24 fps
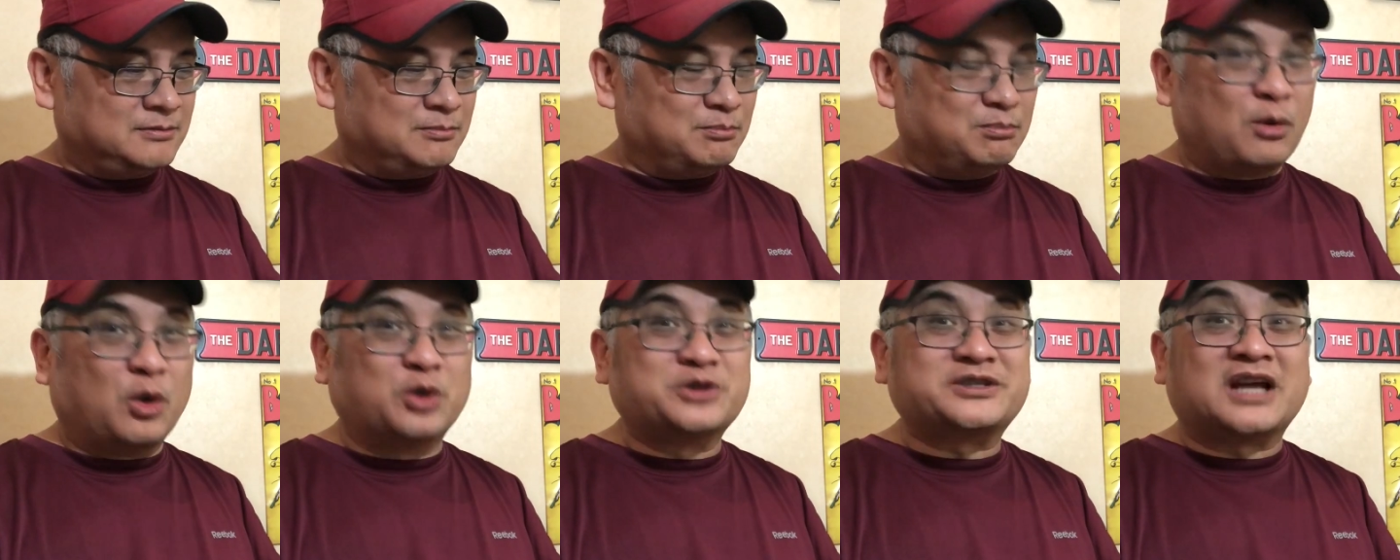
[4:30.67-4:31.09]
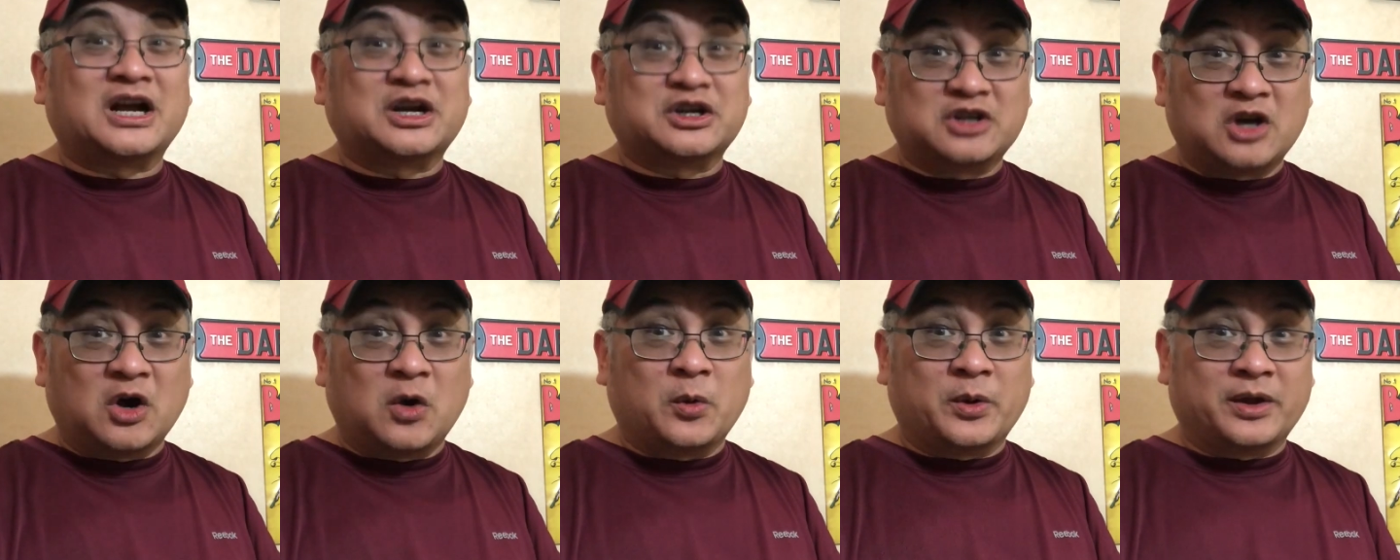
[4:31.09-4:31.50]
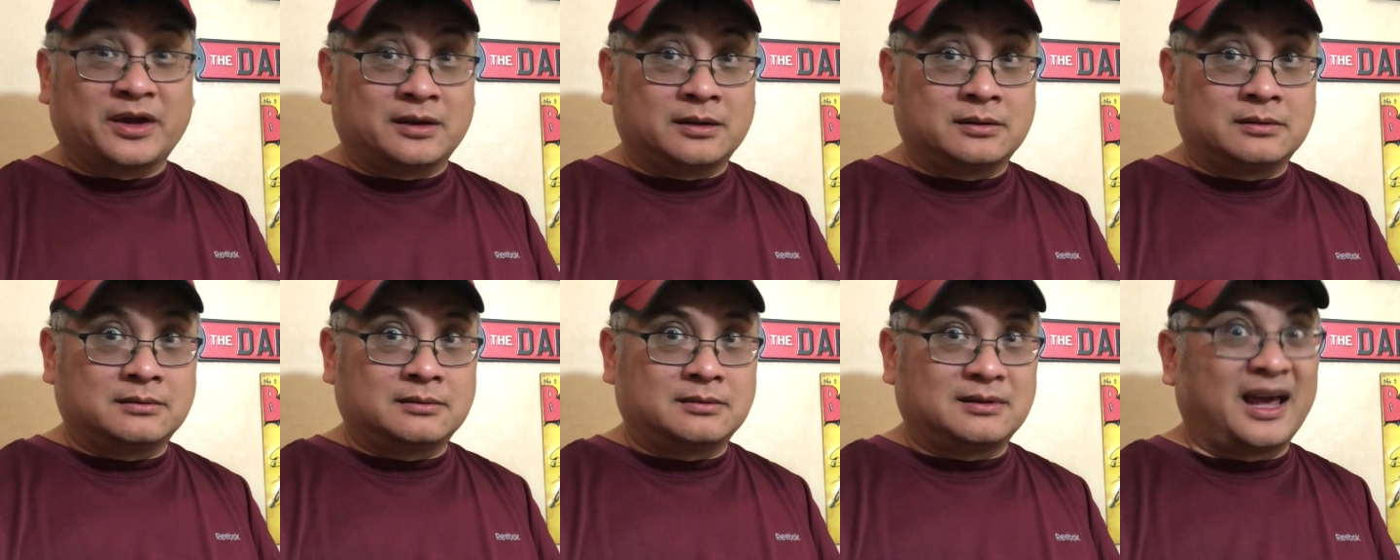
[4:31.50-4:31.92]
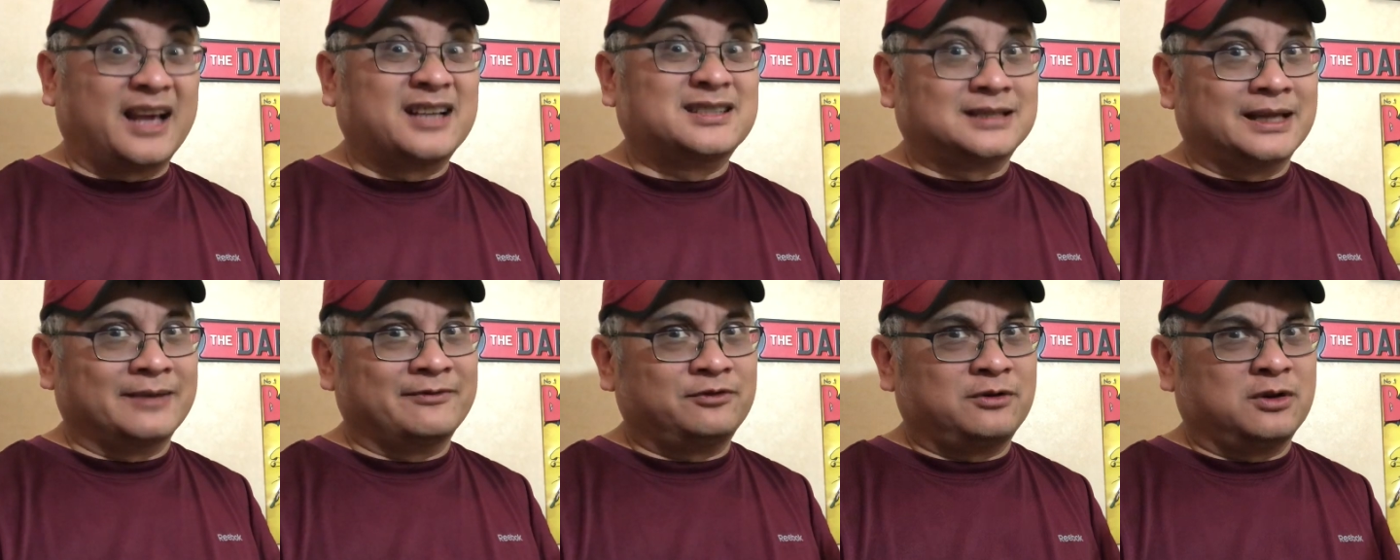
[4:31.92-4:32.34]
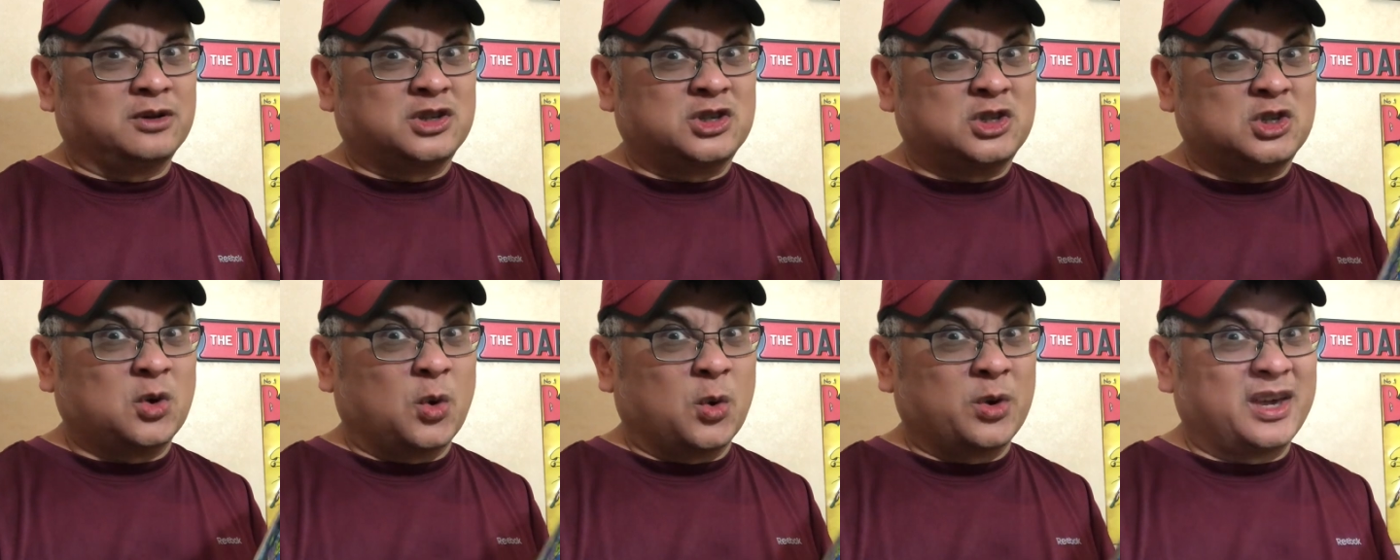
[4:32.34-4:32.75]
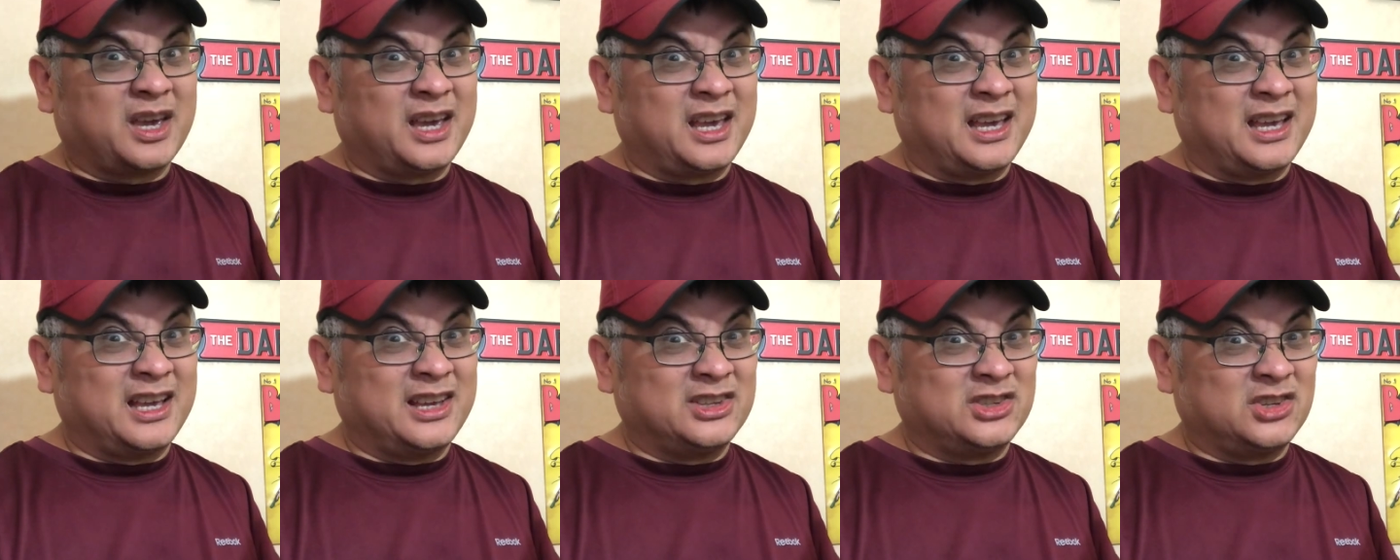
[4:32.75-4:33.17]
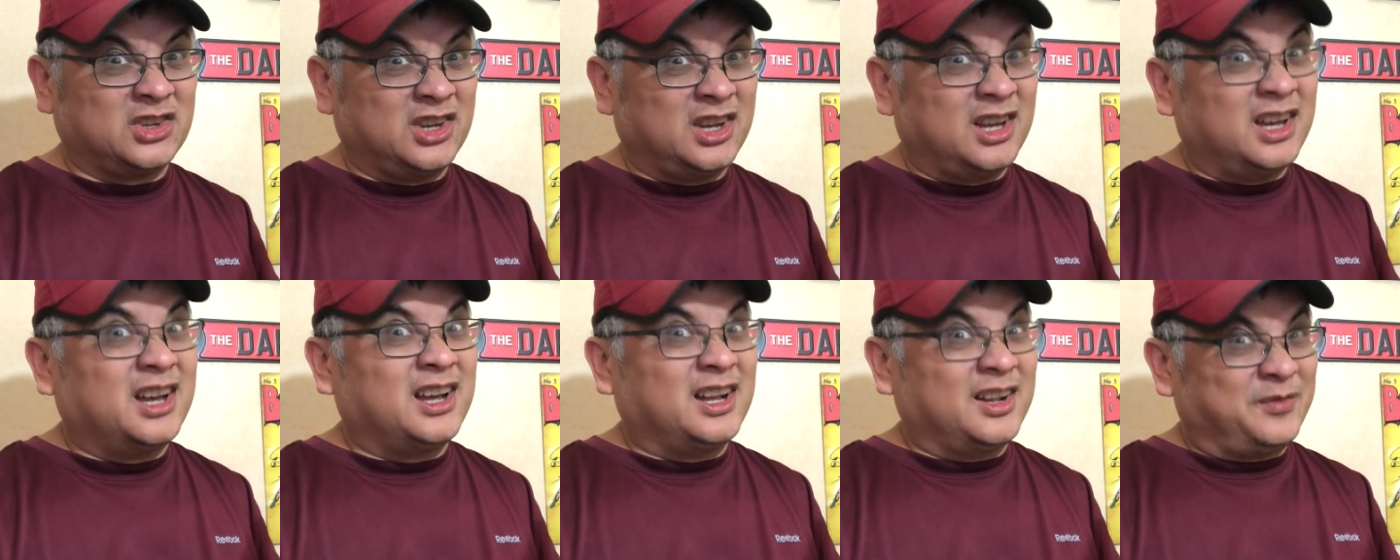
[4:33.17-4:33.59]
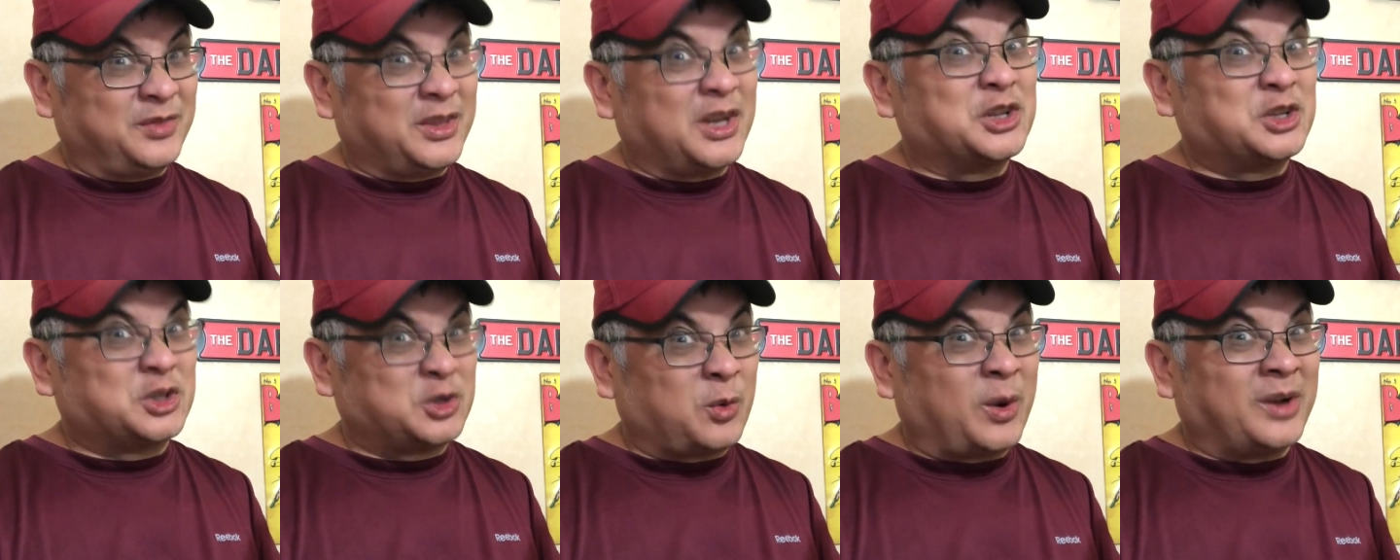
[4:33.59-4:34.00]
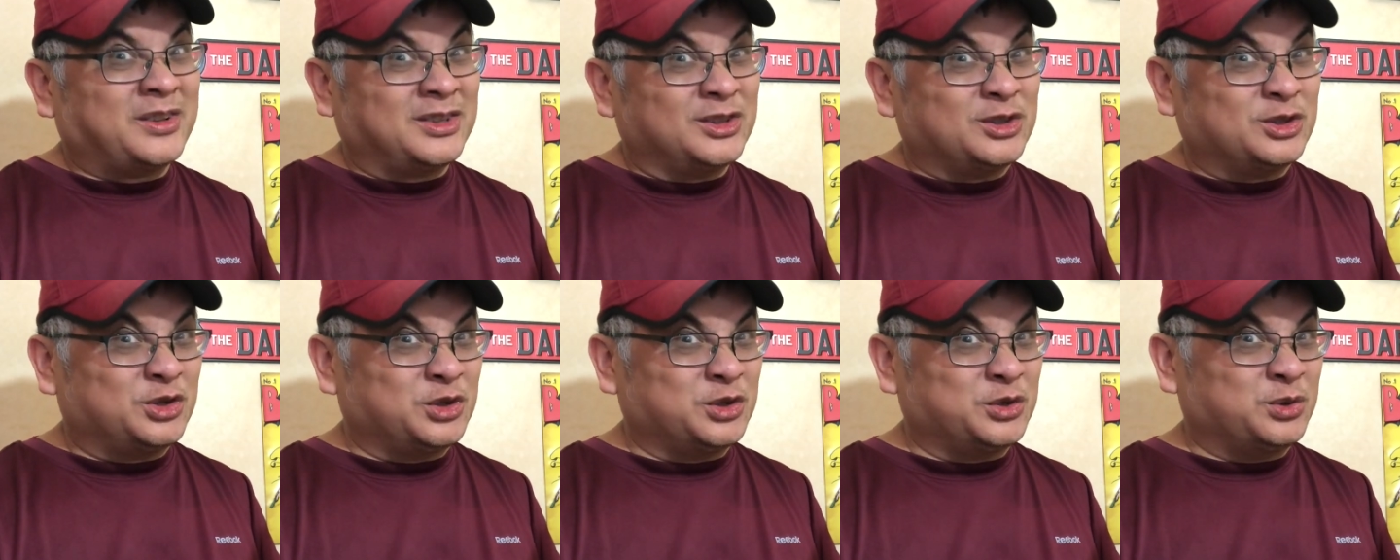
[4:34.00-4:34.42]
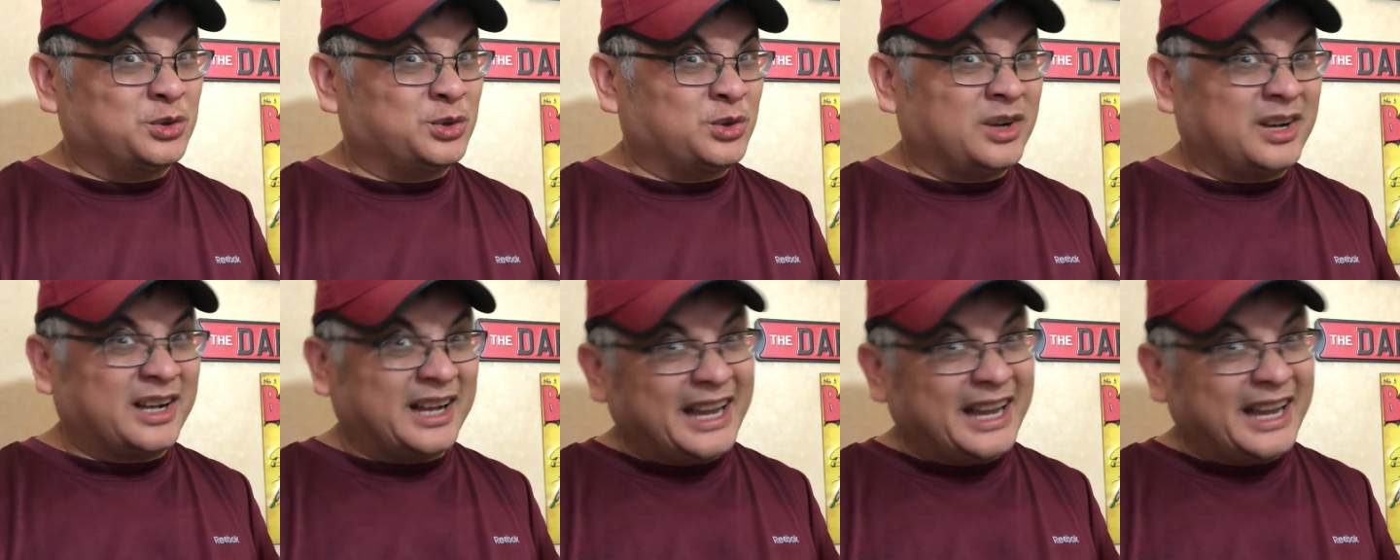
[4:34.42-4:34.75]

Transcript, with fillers: most are going, except for showcase 22.